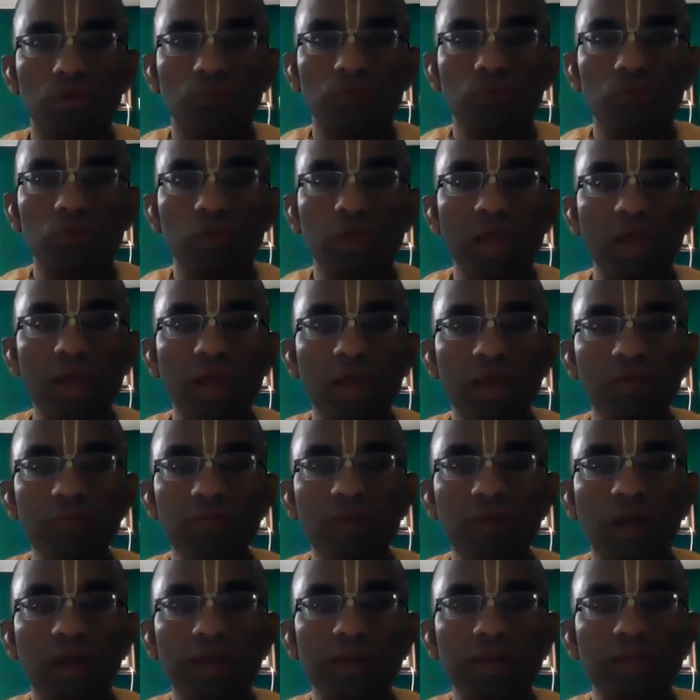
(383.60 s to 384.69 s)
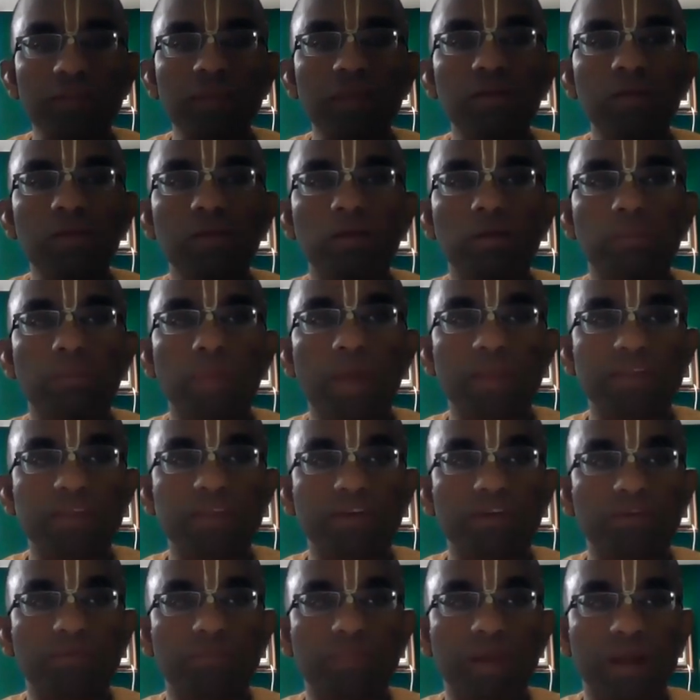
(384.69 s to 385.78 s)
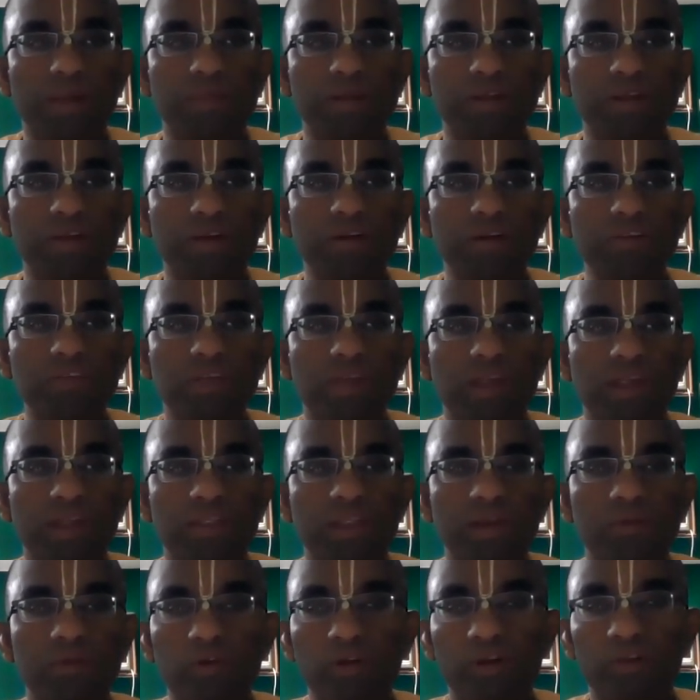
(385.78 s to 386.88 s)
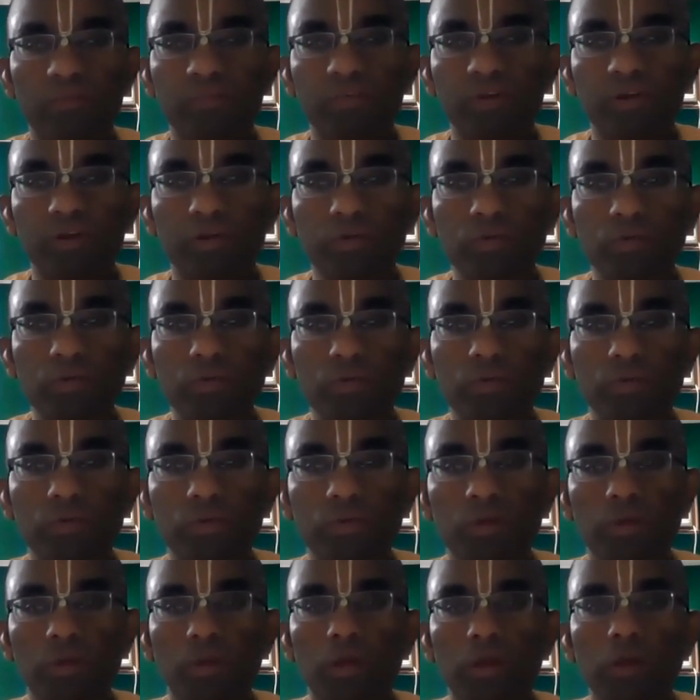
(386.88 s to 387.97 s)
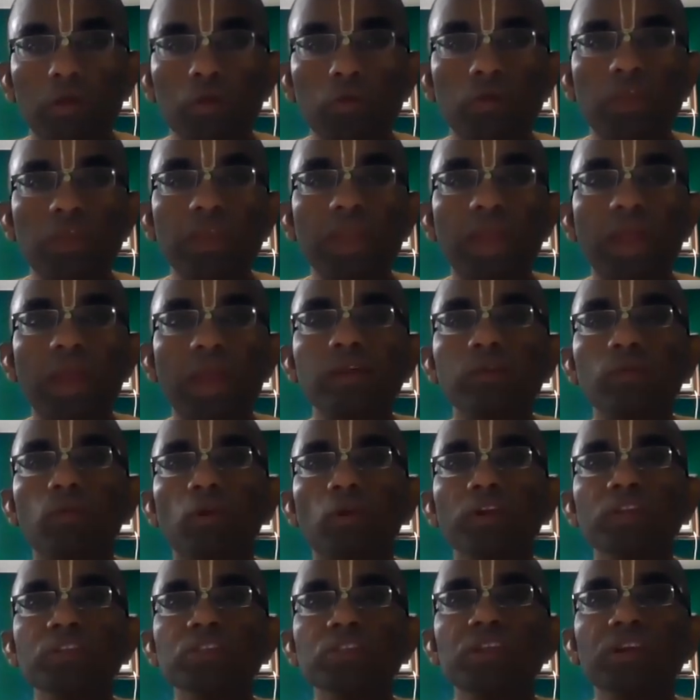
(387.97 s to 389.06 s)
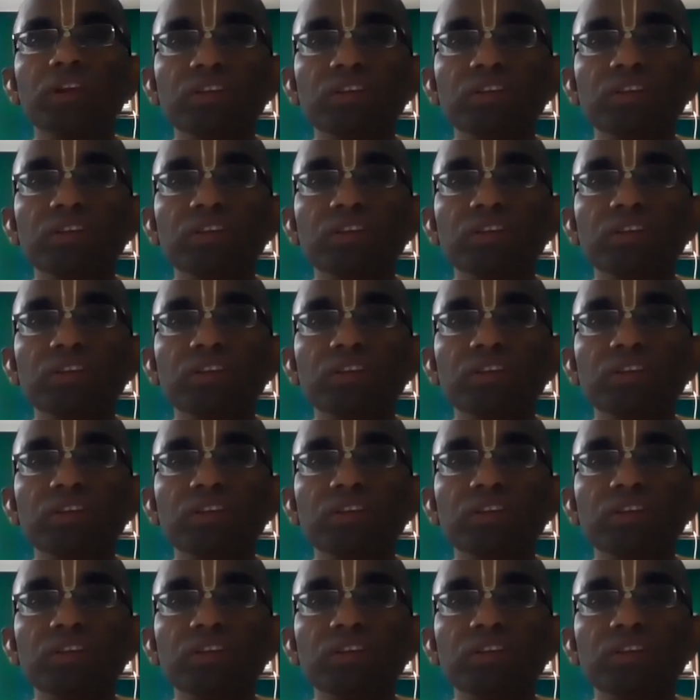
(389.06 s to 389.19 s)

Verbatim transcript: We could have another set of parameters, and that would refer to looking at what is the